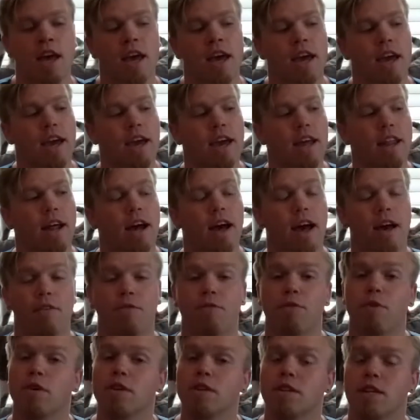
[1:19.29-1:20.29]
and at
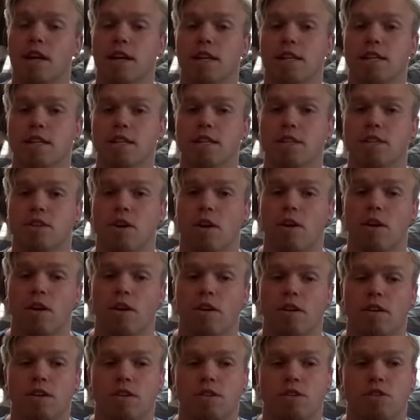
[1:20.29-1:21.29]
first I did
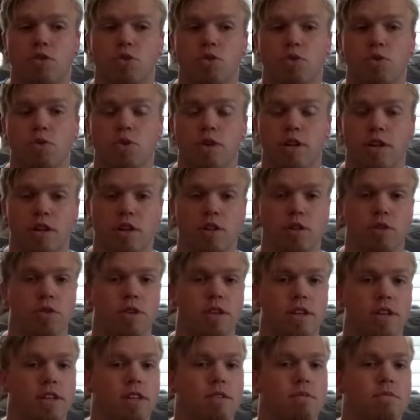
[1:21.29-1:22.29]
start to
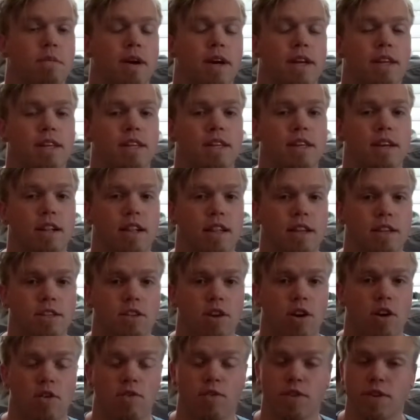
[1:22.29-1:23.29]
include my
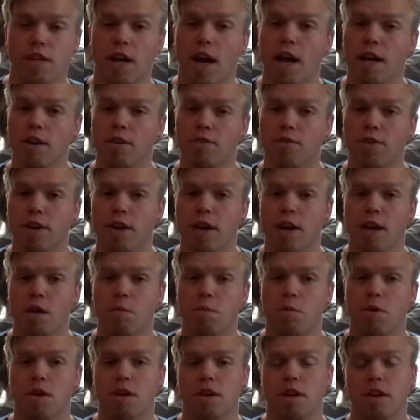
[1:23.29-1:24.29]
DSLR photography
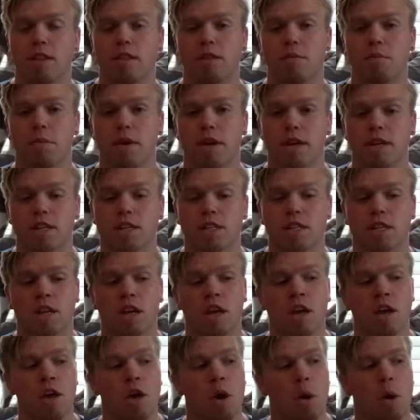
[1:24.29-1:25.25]
camera in the mix,